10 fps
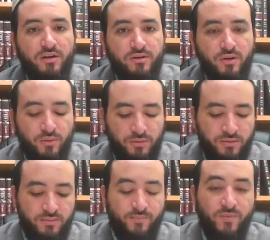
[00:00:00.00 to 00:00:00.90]
unknown.
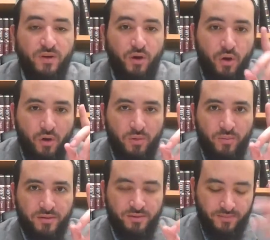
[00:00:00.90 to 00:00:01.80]

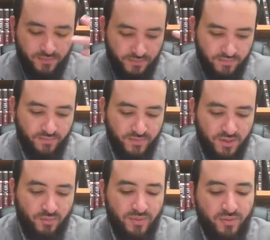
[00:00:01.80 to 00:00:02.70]
Almost.
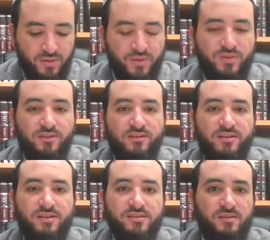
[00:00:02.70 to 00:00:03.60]
Some people knew certain
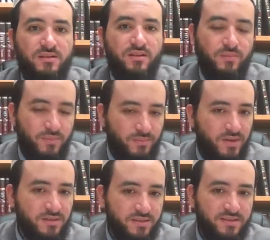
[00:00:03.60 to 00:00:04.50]
things.
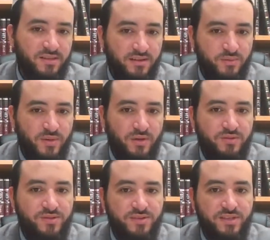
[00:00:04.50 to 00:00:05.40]
Most of the secrets were
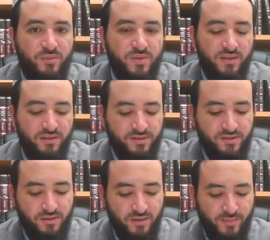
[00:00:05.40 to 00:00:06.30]
concealed within the
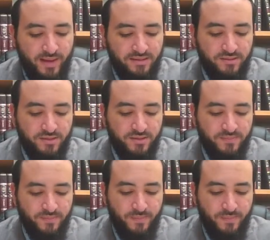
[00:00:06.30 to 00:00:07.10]
circle of masters.